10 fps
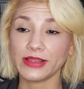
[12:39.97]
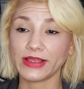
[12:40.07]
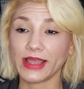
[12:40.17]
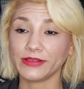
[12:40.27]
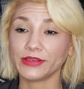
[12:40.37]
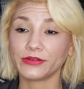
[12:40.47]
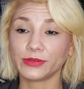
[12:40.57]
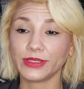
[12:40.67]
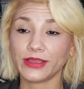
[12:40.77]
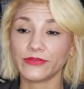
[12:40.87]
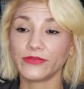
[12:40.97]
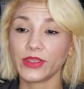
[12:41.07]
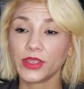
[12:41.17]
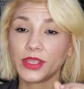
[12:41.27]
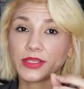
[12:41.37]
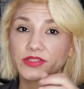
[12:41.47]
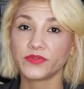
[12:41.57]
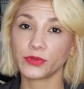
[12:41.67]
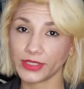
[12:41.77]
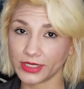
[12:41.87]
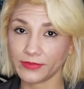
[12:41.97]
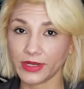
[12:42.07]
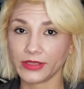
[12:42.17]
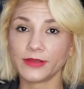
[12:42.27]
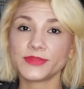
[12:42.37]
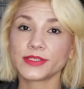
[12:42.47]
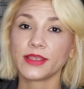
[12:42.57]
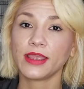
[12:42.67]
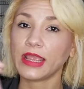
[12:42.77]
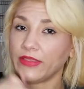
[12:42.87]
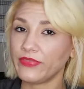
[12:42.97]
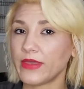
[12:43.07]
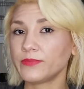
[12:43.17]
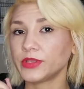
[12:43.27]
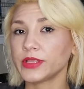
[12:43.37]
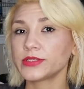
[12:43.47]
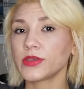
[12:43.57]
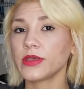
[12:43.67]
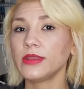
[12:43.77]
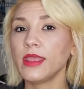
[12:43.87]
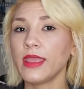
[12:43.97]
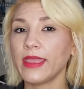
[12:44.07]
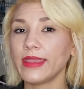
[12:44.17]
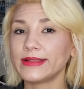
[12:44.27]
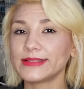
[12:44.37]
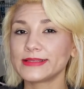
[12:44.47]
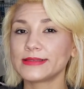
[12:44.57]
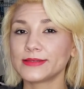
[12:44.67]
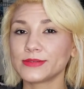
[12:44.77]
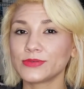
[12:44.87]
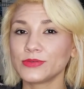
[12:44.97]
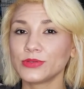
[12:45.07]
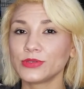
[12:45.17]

I literally have exfoliated my lips and then put this on, and it still